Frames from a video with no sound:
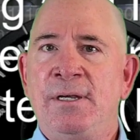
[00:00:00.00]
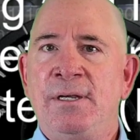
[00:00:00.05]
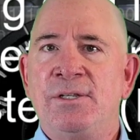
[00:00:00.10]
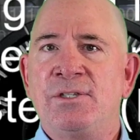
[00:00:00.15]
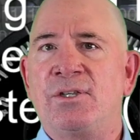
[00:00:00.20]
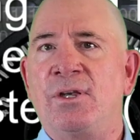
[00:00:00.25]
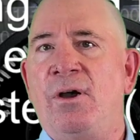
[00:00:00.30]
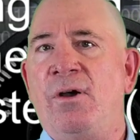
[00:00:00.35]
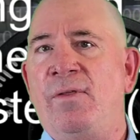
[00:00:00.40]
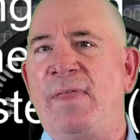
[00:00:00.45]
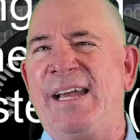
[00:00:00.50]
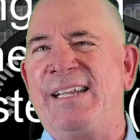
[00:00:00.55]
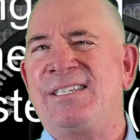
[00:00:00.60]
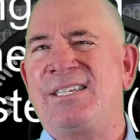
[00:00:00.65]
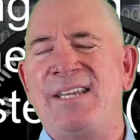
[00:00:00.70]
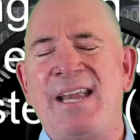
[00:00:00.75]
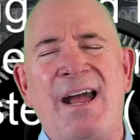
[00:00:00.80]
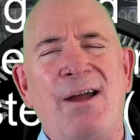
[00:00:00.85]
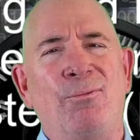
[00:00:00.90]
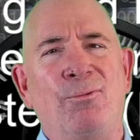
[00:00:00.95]
So
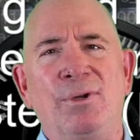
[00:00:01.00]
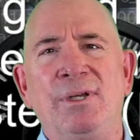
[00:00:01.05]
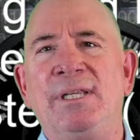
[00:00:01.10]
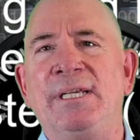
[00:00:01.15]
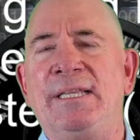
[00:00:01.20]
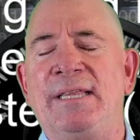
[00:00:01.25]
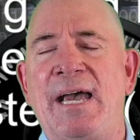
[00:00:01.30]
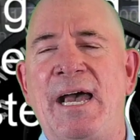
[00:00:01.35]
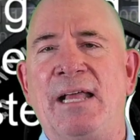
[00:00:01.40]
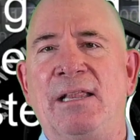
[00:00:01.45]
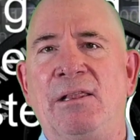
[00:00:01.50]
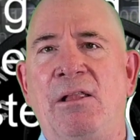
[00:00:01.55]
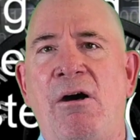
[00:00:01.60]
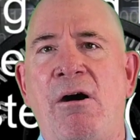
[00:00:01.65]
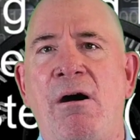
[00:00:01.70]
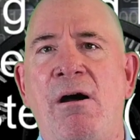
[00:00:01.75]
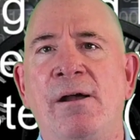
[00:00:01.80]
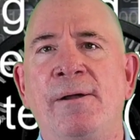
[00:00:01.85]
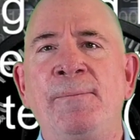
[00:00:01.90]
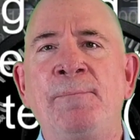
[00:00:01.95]
that's not really that
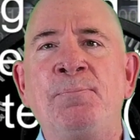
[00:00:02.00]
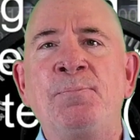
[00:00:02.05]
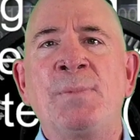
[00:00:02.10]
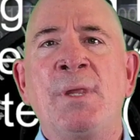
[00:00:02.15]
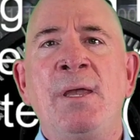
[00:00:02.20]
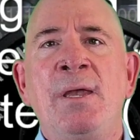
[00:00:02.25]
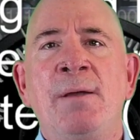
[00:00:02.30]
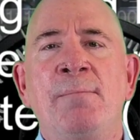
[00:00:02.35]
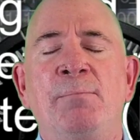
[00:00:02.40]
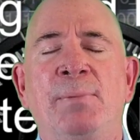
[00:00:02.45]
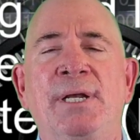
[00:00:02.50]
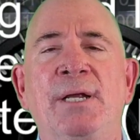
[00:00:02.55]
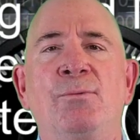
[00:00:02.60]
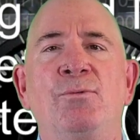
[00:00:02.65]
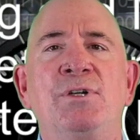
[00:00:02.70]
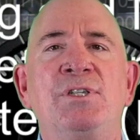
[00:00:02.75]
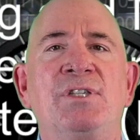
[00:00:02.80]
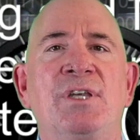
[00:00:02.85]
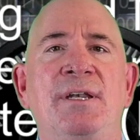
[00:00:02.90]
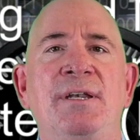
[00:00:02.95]
long, but it
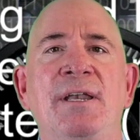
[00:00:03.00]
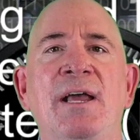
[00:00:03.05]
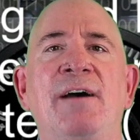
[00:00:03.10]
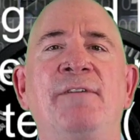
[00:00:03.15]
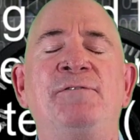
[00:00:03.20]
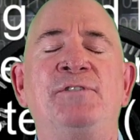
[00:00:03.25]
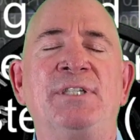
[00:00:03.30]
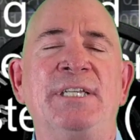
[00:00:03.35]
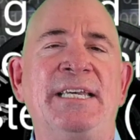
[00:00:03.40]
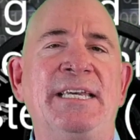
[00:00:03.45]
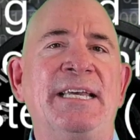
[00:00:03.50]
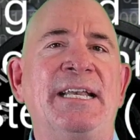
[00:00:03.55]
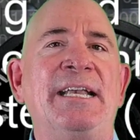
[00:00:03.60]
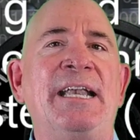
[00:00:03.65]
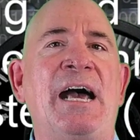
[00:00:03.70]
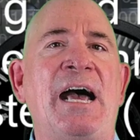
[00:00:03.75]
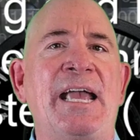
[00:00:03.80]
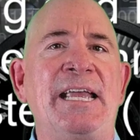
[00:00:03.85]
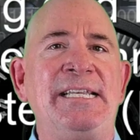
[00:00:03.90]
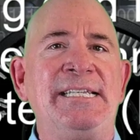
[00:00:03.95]
was enough to get
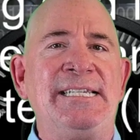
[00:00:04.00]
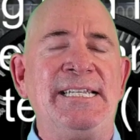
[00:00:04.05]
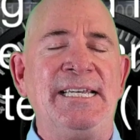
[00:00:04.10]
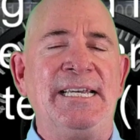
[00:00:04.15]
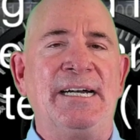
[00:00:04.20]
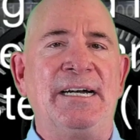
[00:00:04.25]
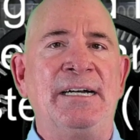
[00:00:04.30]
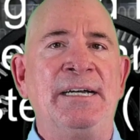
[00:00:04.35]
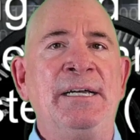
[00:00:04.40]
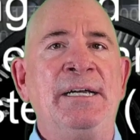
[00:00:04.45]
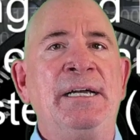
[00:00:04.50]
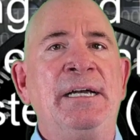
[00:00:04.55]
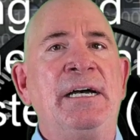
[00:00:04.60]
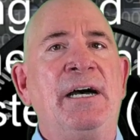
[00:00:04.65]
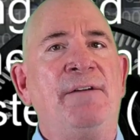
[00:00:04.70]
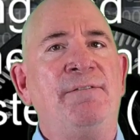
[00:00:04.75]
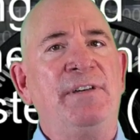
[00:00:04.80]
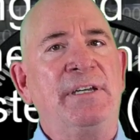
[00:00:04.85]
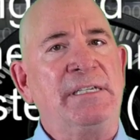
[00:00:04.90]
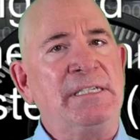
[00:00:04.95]
an idea
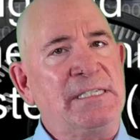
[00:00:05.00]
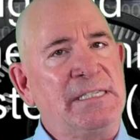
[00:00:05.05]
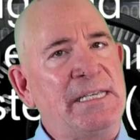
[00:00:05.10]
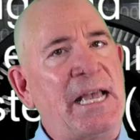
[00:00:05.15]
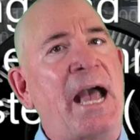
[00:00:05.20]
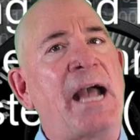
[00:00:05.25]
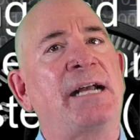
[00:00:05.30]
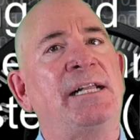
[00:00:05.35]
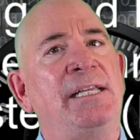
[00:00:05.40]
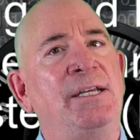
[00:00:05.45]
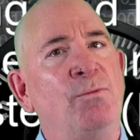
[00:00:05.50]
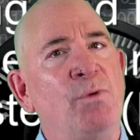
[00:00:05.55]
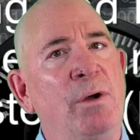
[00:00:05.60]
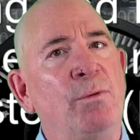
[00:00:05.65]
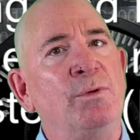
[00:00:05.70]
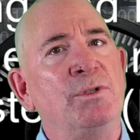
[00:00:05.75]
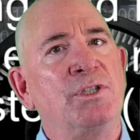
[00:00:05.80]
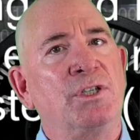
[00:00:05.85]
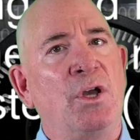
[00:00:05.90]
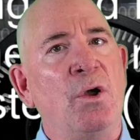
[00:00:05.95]
of exactly
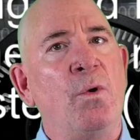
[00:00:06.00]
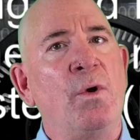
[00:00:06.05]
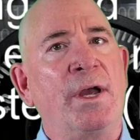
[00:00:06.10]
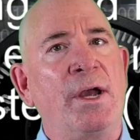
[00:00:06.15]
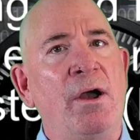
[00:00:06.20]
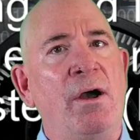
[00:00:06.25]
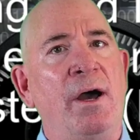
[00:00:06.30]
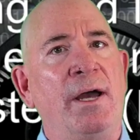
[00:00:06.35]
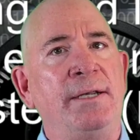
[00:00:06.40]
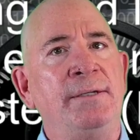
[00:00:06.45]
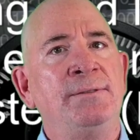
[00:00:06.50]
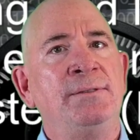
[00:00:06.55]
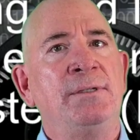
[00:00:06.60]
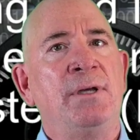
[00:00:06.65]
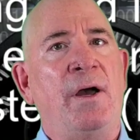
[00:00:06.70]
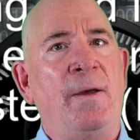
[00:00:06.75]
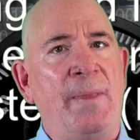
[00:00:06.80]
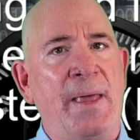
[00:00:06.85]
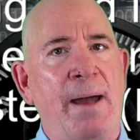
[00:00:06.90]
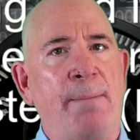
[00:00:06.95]
what was going on
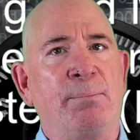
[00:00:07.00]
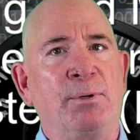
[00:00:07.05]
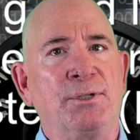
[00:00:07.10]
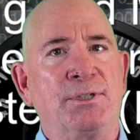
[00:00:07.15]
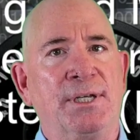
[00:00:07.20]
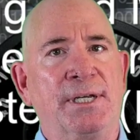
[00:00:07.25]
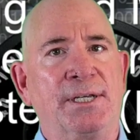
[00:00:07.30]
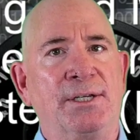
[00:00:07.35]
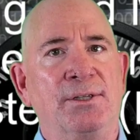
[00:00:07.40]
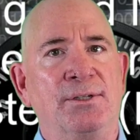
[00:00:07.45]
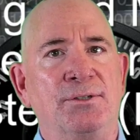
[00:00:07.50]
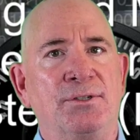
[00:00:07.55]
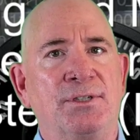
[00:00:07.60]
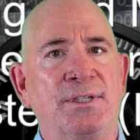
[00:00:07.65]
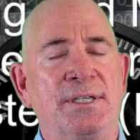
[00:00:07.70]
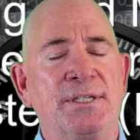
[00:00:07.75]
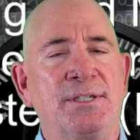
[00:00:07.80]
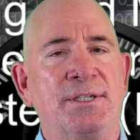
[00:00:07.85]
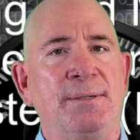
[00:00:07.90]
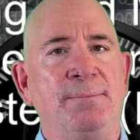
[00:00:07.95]
that particular
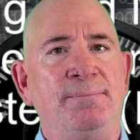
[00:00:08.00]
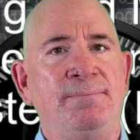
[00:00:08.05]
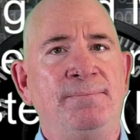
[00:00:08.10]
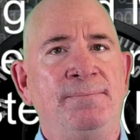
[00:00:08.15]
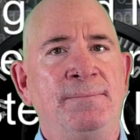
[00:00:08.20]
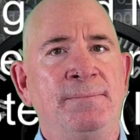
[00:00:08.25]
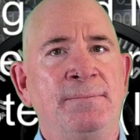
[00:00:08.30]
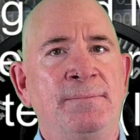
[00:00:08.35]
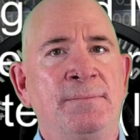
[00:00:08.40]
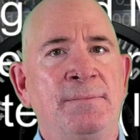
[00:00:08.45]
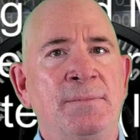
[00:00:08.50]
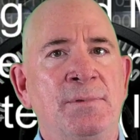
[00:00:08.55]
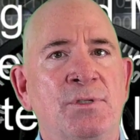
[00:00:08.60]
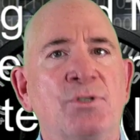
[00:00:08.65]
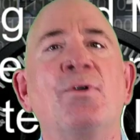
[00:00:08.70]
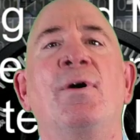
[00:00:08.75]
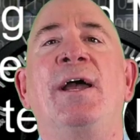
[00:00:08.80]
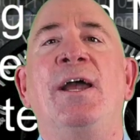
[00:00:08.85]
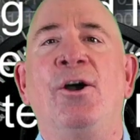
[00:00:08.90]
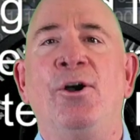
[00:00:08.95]
system.
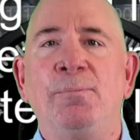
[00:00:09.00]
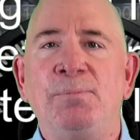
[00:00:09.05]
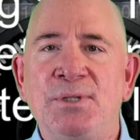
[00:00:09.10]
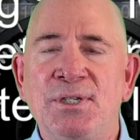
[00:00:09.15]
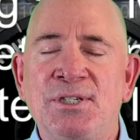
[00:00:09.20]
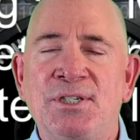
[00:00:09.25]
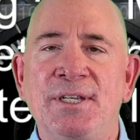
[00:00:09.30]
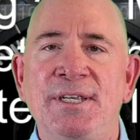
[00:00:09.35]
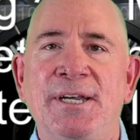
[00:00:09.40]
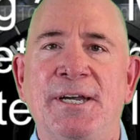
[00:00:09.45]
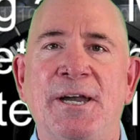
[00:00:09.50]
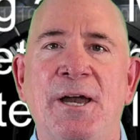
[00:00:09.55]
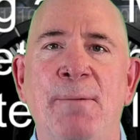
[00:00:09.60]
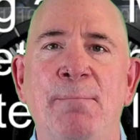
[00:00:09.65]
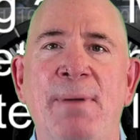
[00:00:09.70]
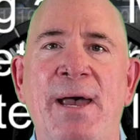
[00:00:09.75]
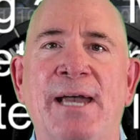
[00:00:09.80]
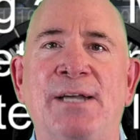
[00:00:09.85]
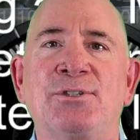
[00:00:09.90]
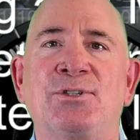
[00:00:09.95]
So I hope to see you
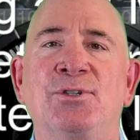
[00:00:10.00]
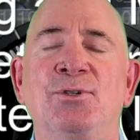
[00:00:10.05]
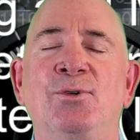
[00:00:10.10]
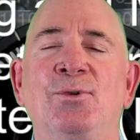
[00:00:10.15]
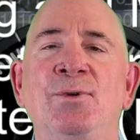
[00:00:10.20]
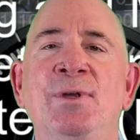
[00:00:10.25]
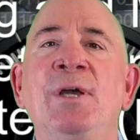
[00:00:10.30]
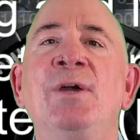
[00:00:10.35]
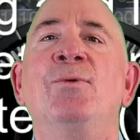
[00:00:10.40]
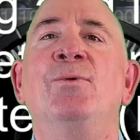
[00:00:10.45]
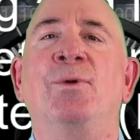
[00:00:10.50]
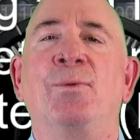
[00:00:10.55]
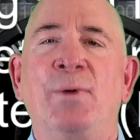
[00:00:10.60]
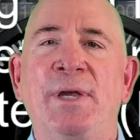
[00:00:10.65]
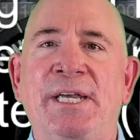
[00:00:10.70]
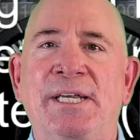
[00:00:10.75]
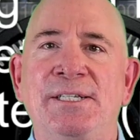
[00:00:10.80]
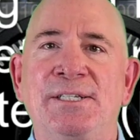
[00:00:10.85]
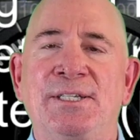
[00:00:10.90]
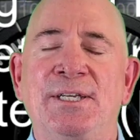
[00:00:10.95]
come back soon when
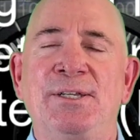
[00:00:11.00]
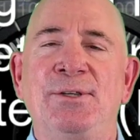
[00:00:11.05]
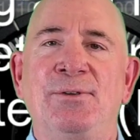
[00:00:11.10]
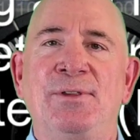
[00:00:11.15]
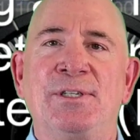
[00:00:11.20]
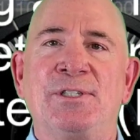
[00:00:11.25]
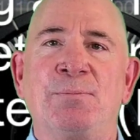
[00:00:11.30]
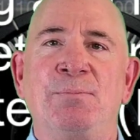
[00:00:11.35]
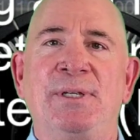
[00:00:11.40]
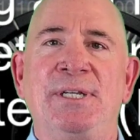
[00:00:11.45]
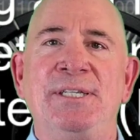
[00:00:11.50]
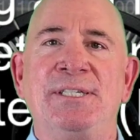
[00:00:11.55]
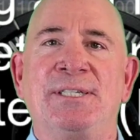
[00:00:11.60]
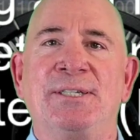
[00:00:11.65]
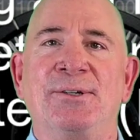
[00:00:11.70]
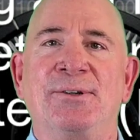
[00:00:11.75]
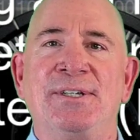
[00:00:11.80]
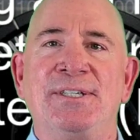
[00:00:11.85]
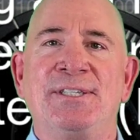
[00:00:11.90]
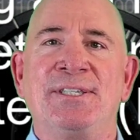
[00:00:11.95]
we continue this
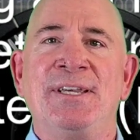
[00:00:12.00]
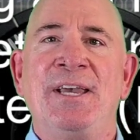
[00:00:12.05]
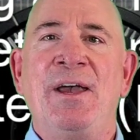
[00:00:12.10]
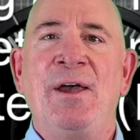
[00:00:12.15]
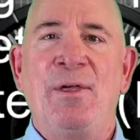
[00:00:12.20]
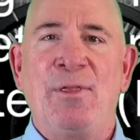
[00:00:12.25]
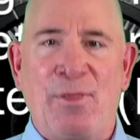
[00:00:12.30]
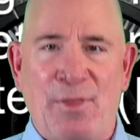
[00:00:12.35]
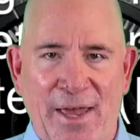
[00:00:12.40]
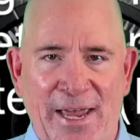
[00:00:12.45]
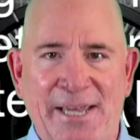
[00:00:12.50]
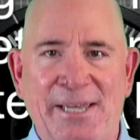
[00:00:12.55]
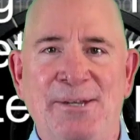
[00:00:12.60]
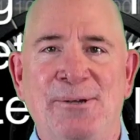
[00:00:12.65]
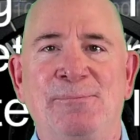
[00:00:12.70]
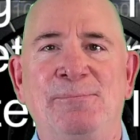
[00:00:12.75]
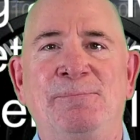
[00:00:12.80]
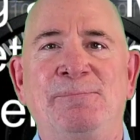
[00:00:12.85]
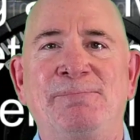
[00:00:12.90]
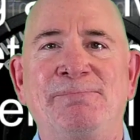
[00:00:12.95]
mini-series. Thank you.